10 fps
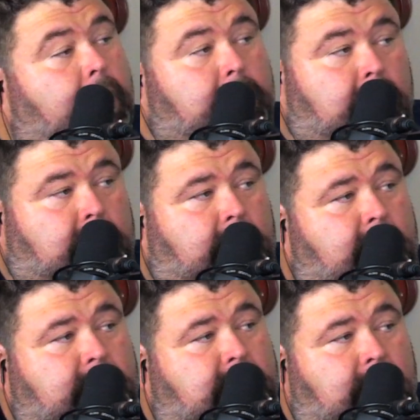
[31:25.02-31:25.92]
product. Not, a
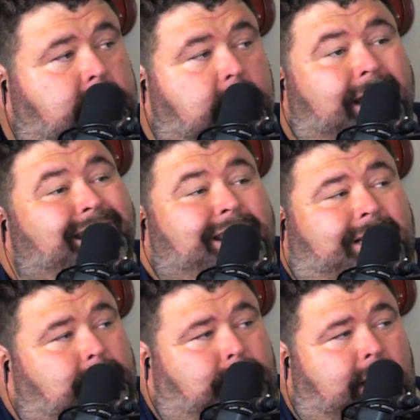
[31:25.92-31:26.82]
lot of times yeah. they're not in
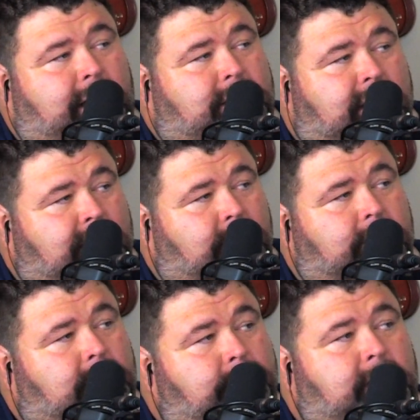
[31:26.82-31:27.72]
that supply chain where
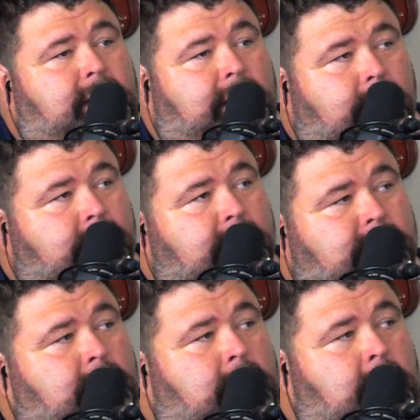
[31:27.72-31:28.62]
they're depending on
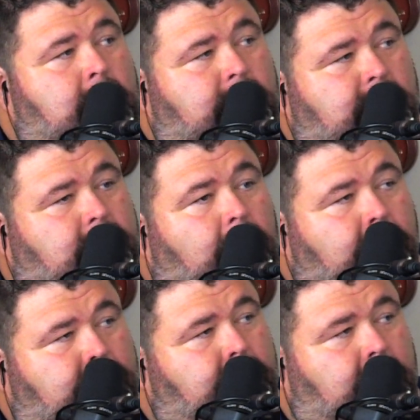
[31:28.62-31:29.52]
these, these
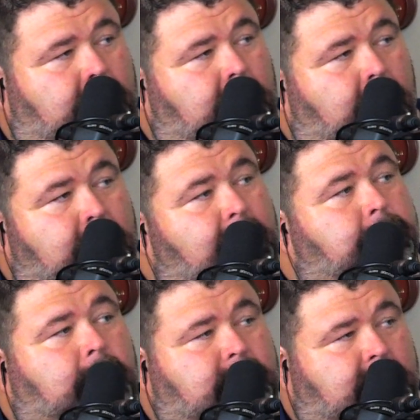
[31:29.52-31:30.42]
large, uh, you know,
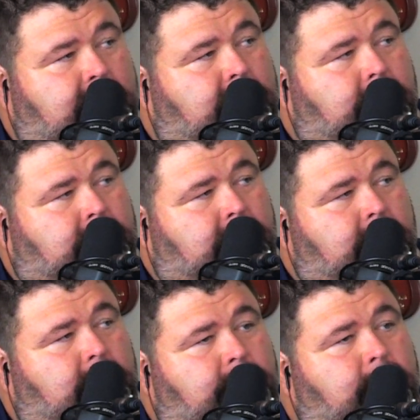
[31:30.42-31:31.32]
meat processors to
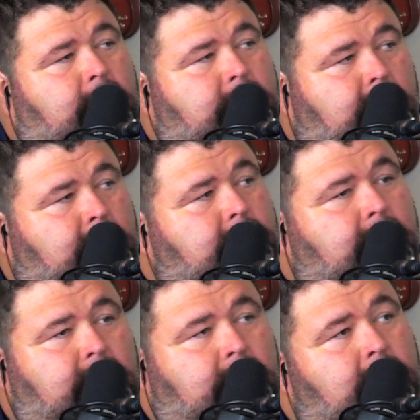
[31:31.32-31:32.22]
do their product.
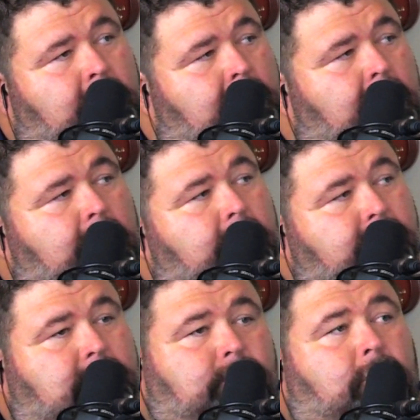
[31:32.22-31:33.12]
And, you
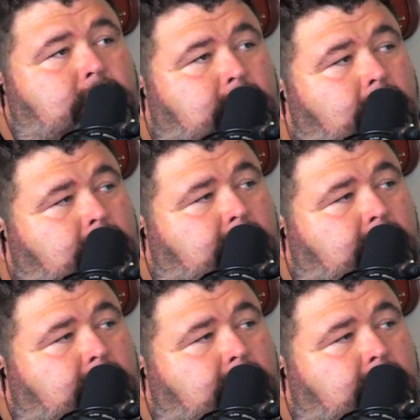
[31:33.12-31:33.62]
know, it's supporting your